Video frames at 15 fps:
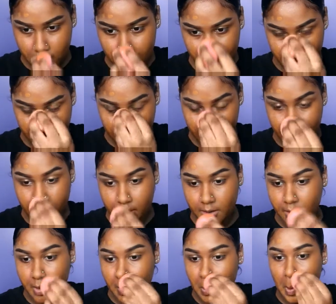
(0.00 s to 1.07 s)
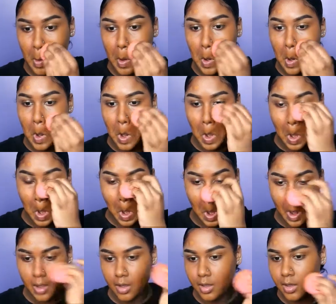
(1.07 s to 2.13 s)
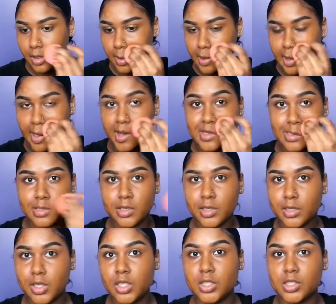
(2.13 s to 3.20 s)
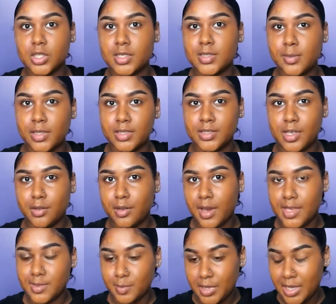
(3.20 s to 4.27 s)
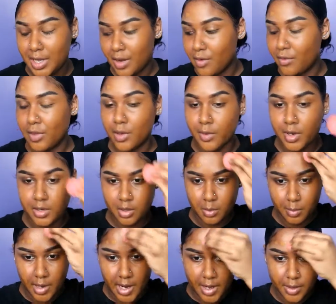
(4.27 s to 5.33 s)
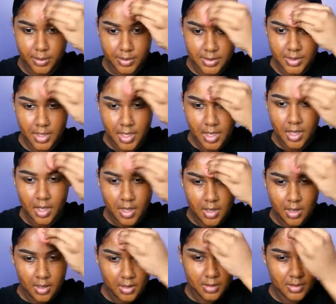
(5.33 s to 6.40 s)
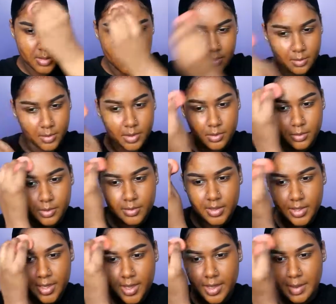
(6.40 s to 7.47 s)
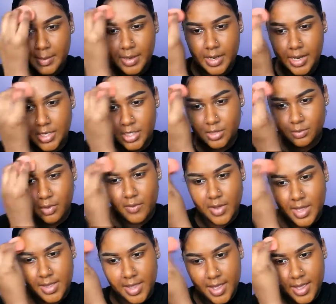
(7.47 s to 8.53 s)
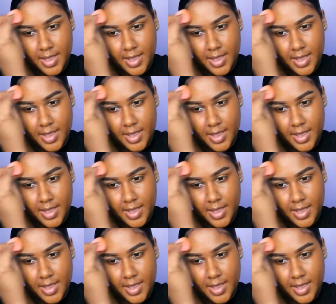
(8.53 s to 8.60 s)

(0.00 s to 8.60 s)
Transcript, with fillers: It's fine. I was literally just about to tell you guys be careful around your brows because you don't want to ruin them and I just ruined